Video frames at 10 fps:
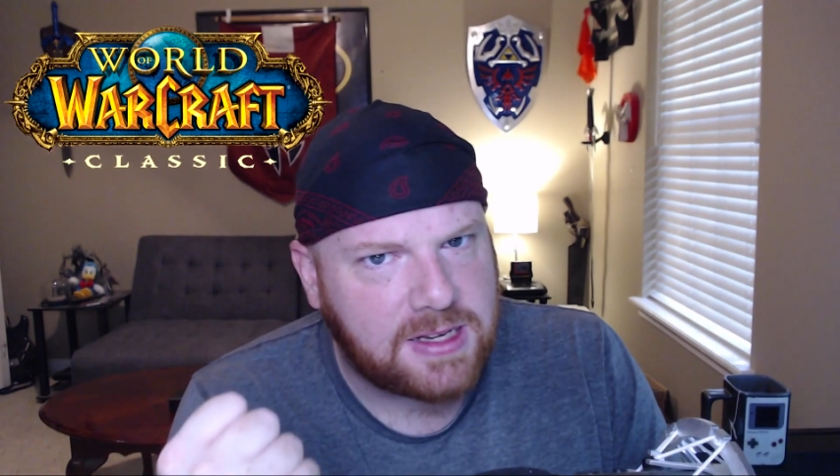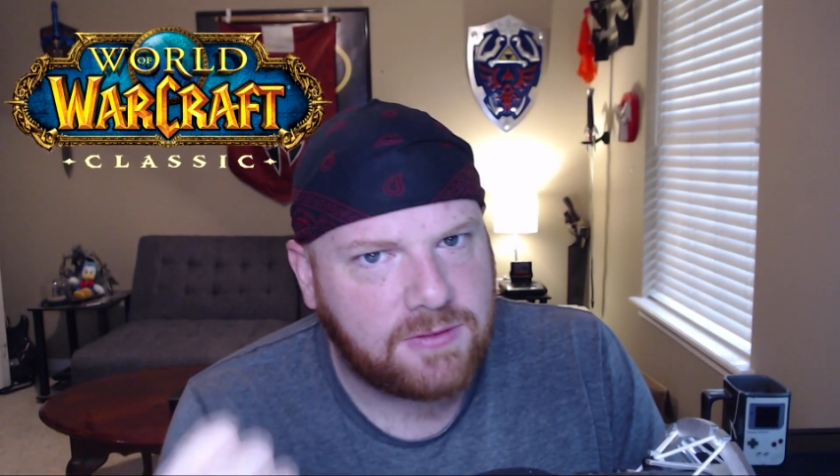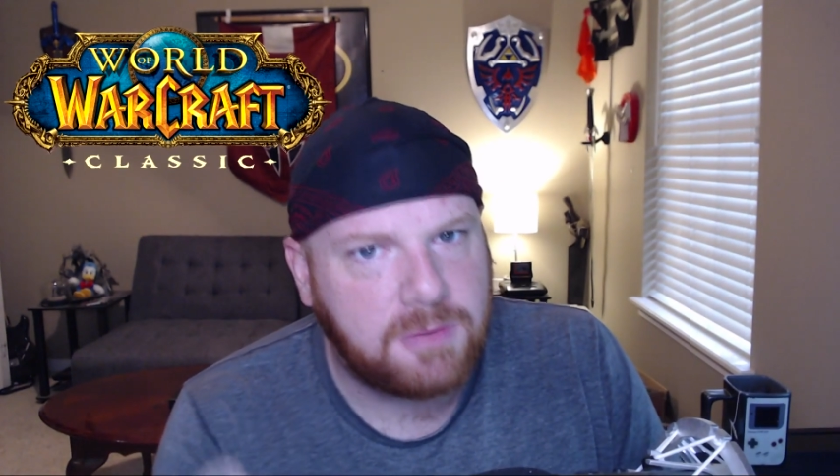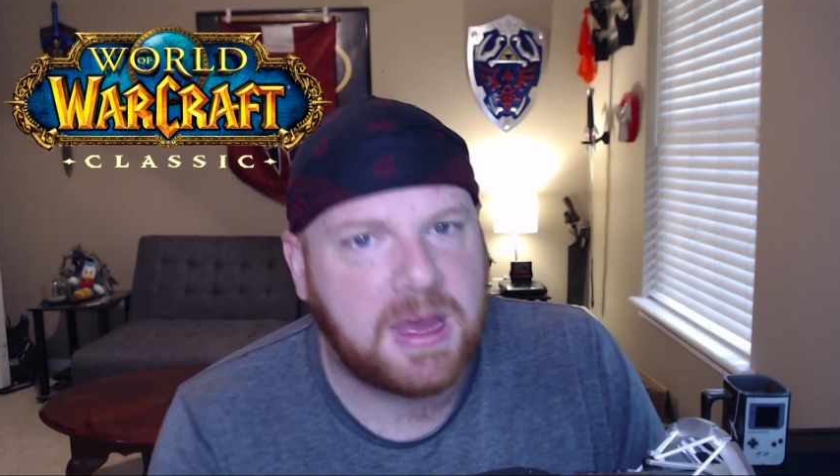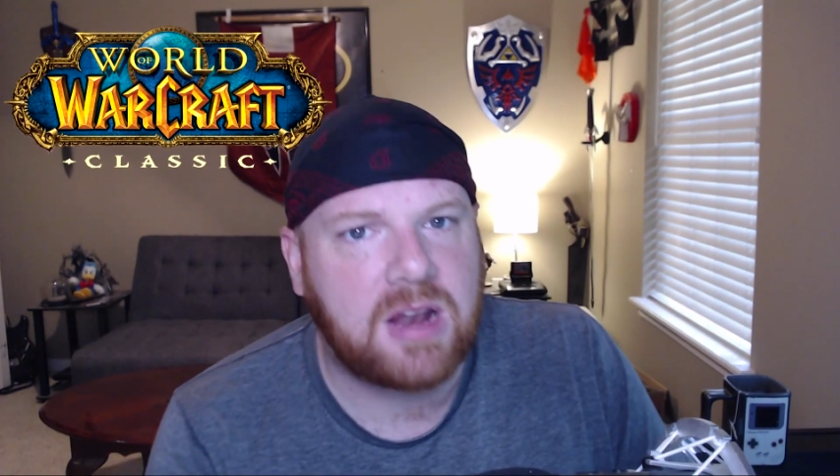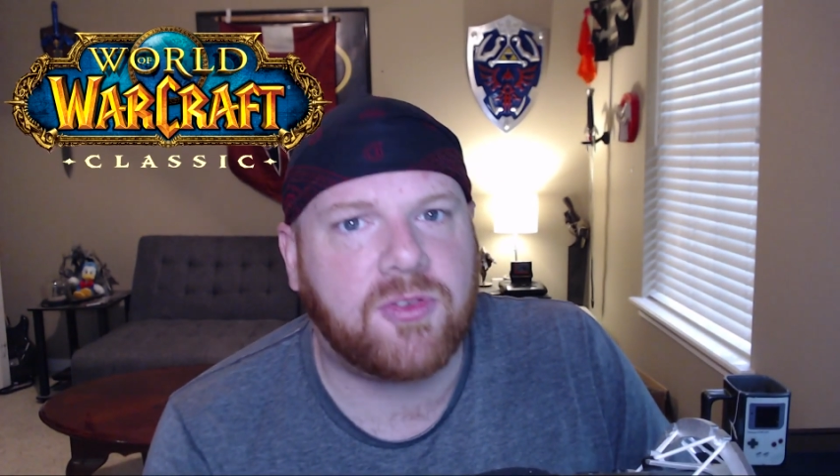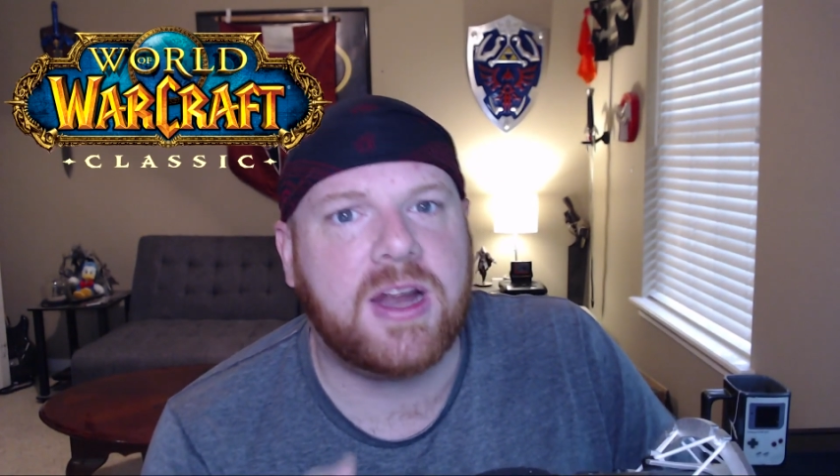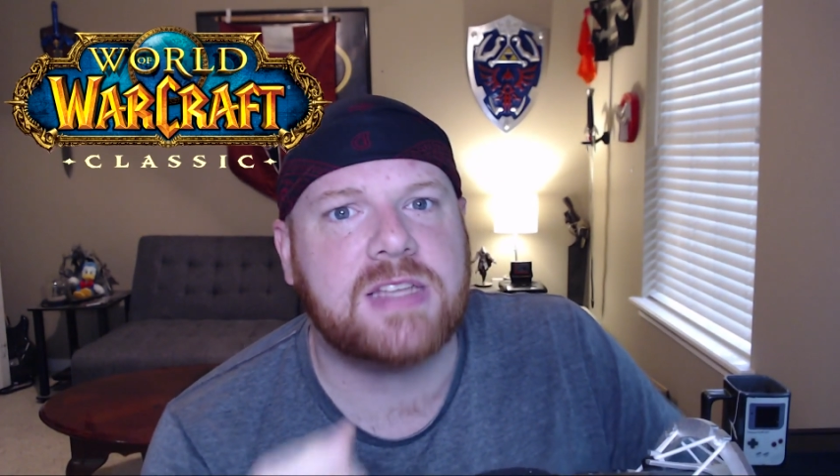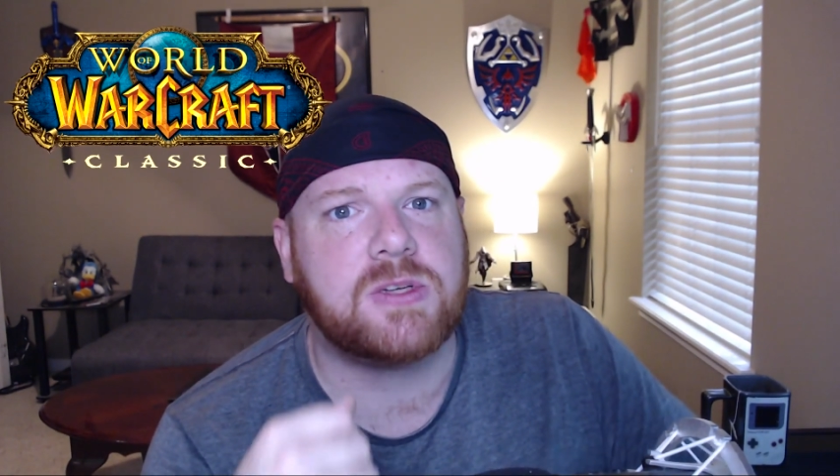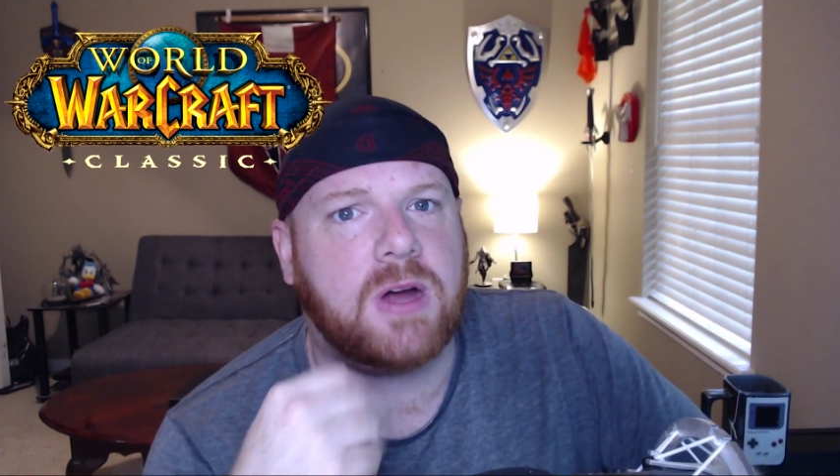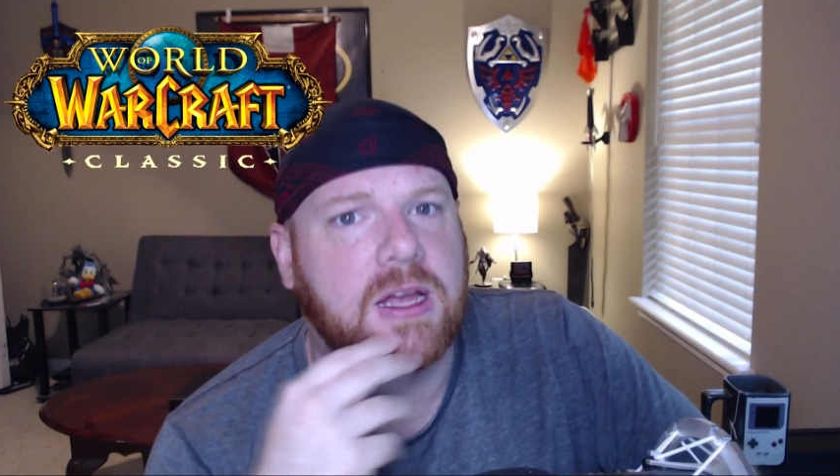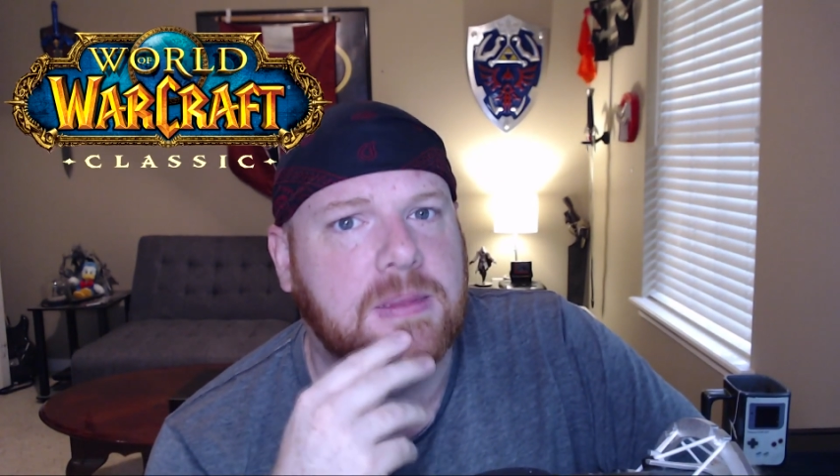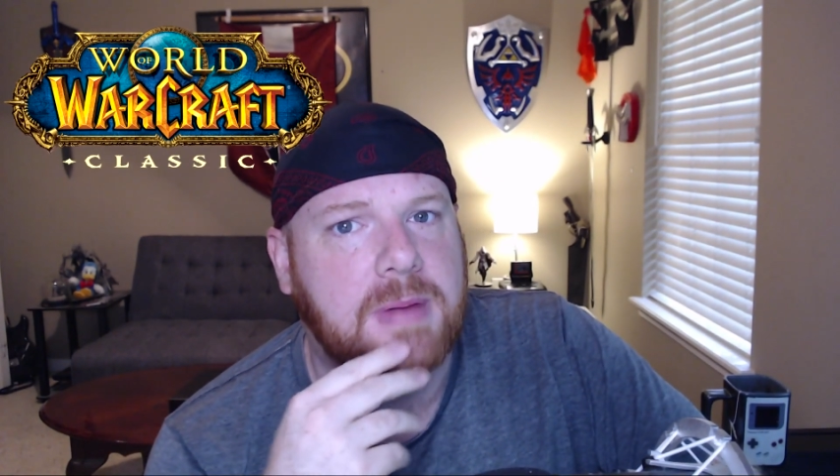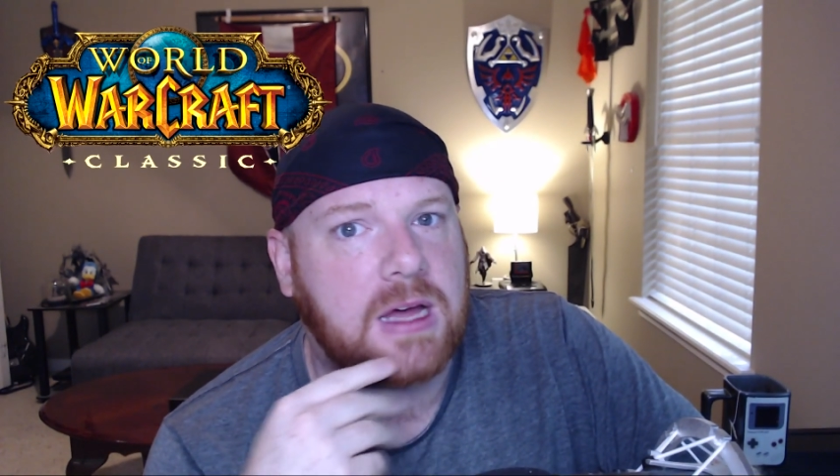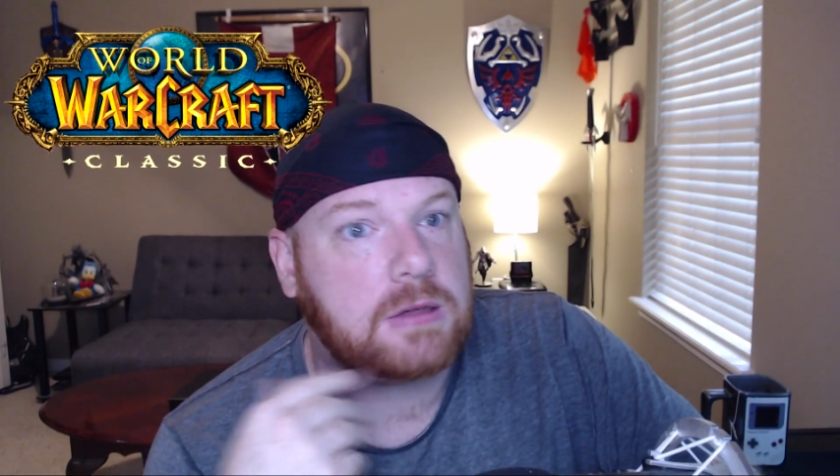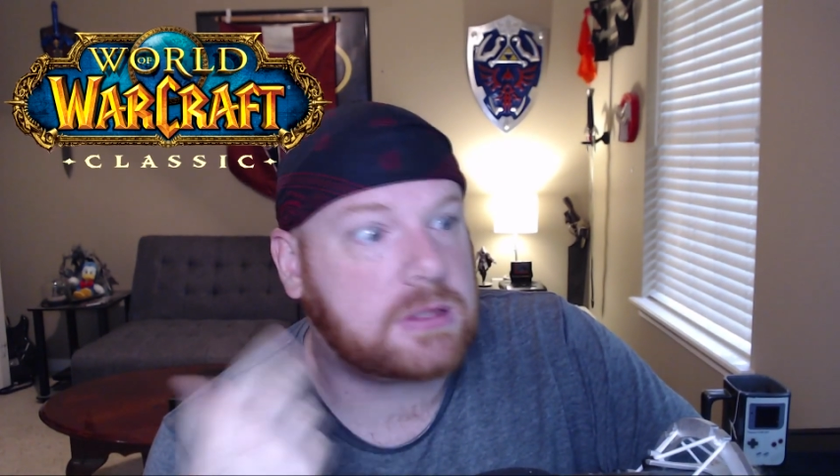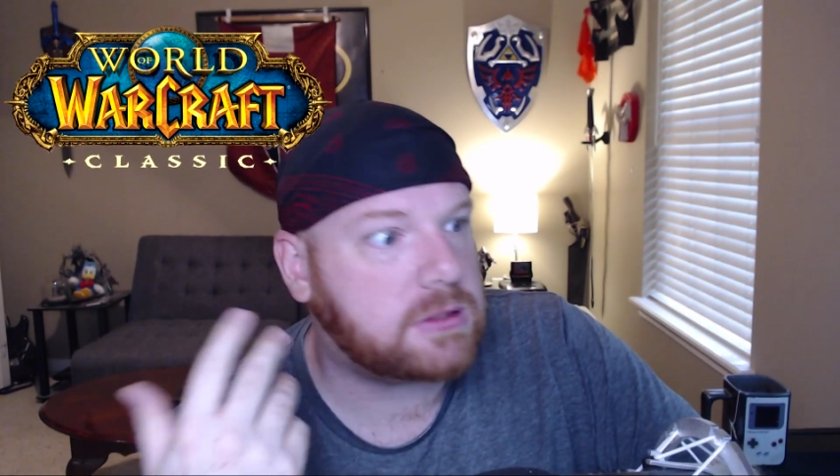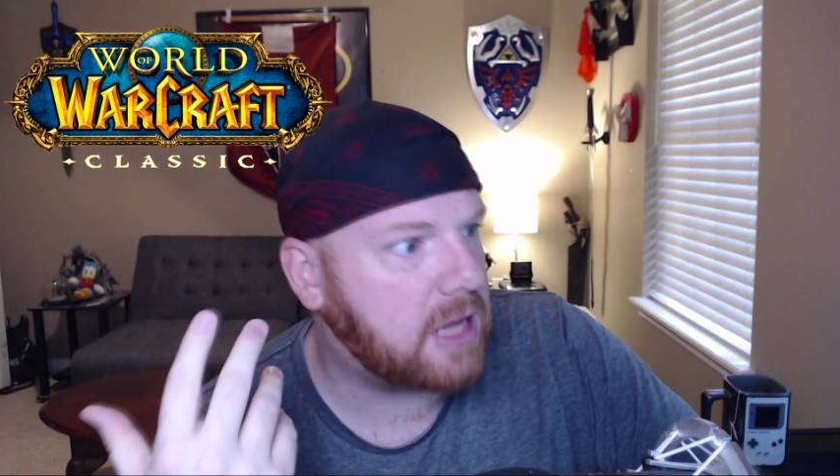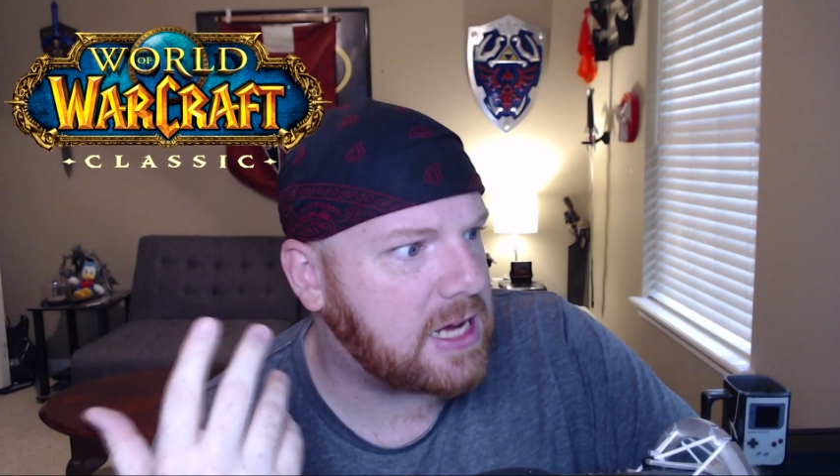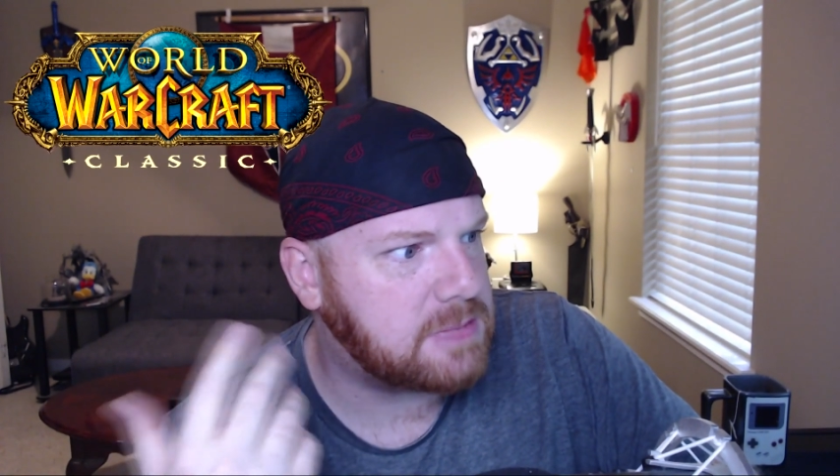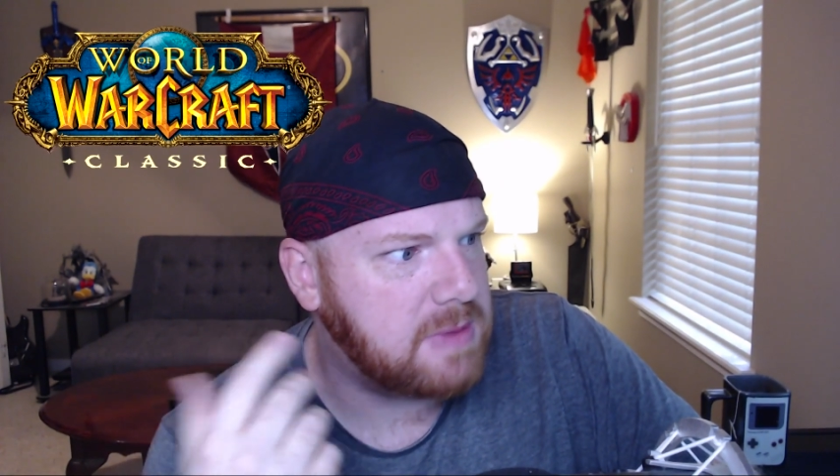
for Battle for Azeroth about,